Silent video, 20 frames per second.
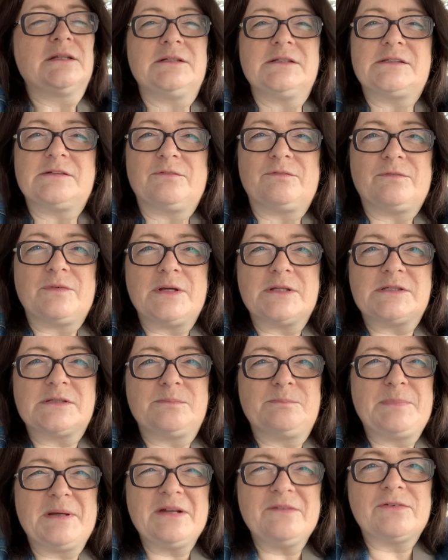it's a
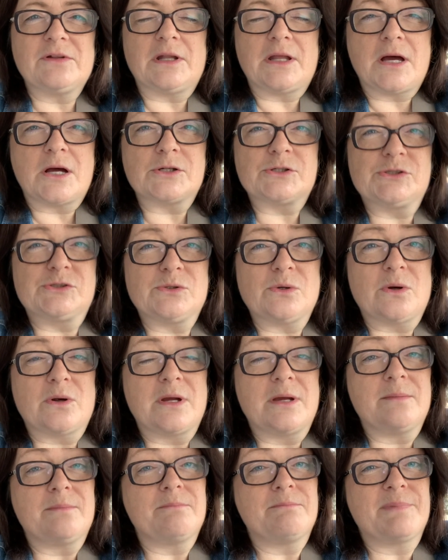bit of a long
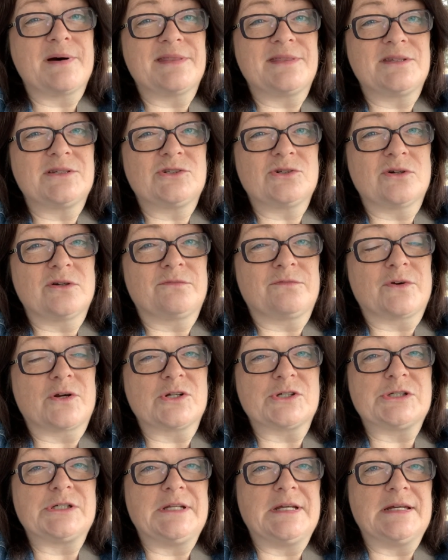story, but the short
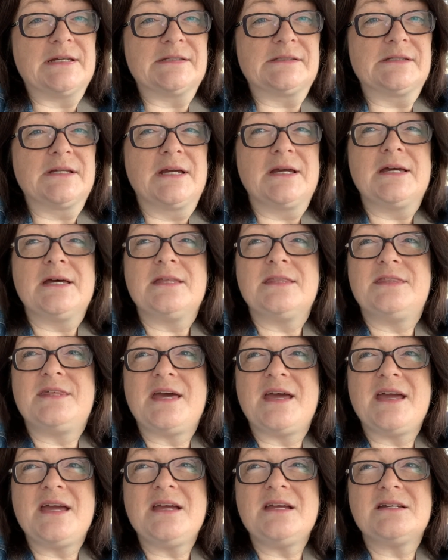version is
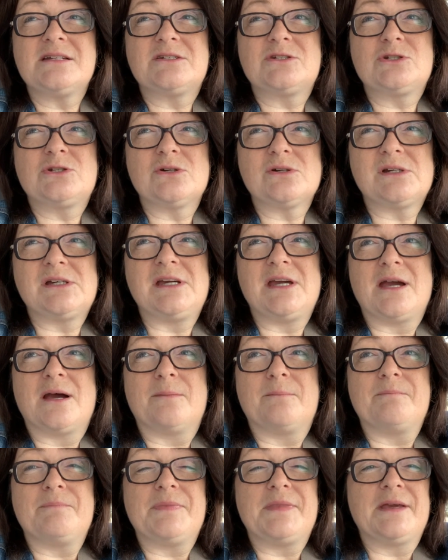they took
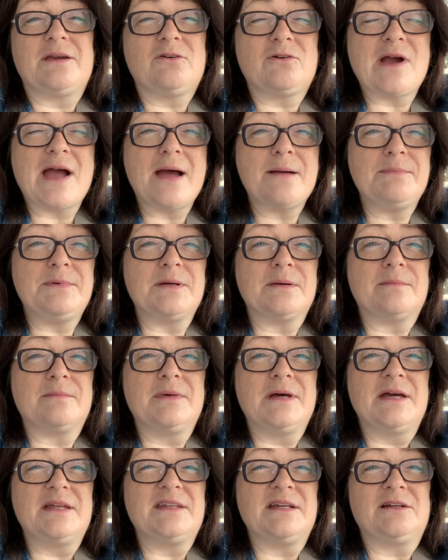him, they grabbed
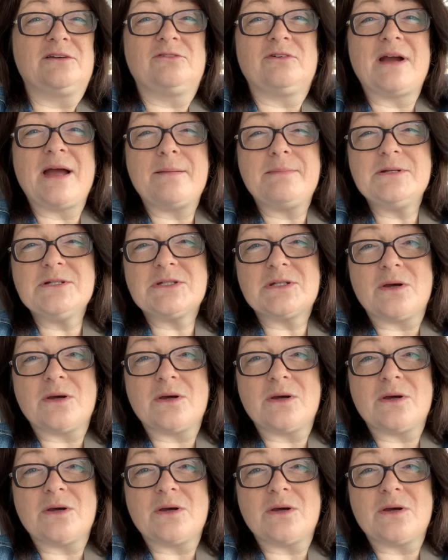his